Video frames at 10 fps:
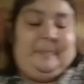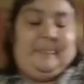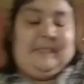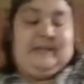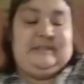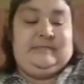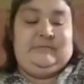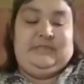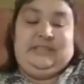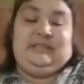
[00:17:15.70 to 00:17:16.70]

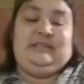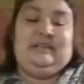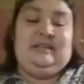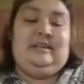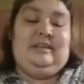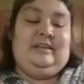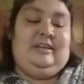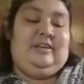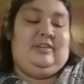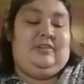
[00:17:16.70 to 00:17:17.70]
something
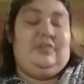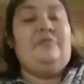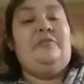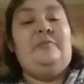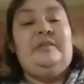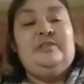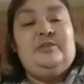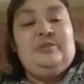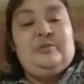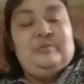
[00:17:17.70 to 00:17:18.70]
new for me to
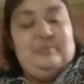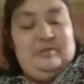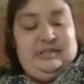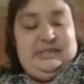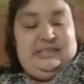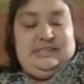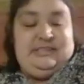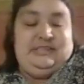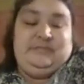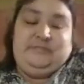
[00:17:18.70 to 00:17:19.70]
do. This is
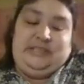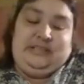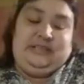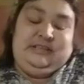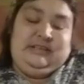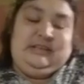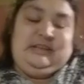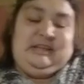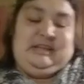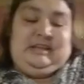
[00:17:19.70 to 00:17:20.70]
something
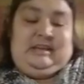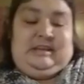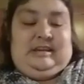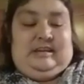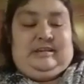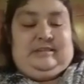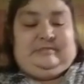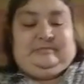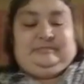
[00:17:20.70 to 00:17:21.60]
this